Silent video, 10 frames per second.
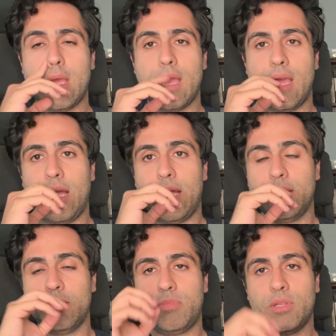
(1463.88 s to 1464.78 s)

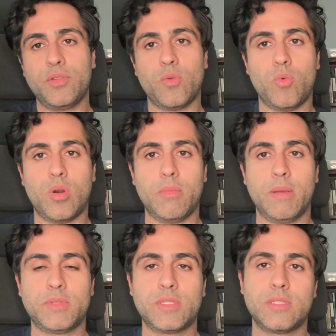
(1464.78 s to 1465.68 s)
and build their
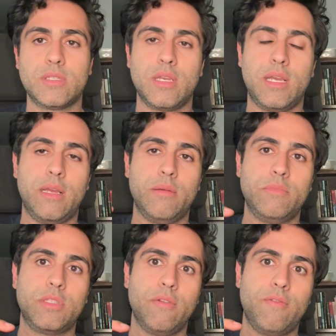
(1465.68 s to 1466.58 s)
warm-ups
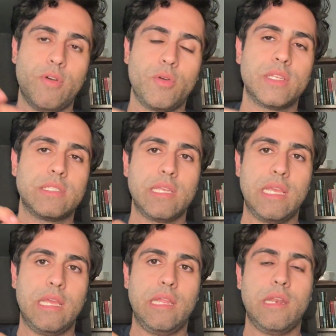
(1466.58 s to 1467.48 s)
to focus
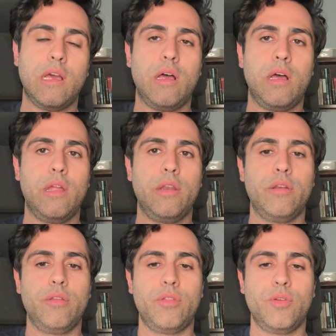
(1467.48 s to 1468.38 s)
in
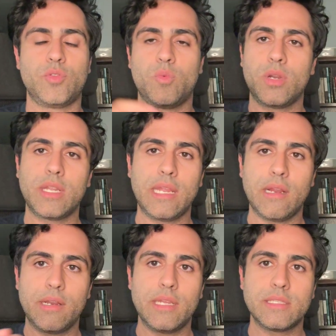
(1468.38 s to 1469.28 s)
on those working
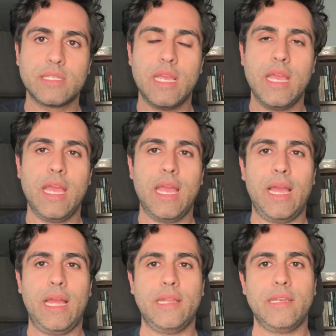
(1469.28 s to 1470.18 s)
areas.
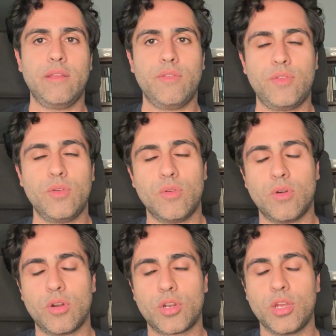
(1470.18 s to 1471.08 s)
And if
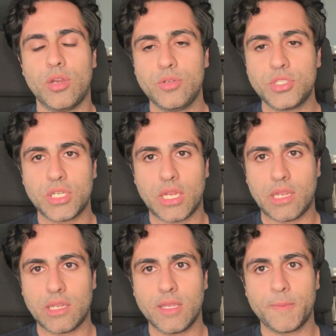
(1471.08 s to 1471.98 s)
you're
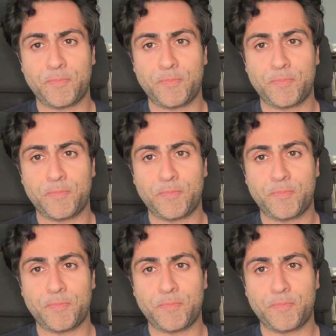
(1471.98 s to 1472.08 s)
coaching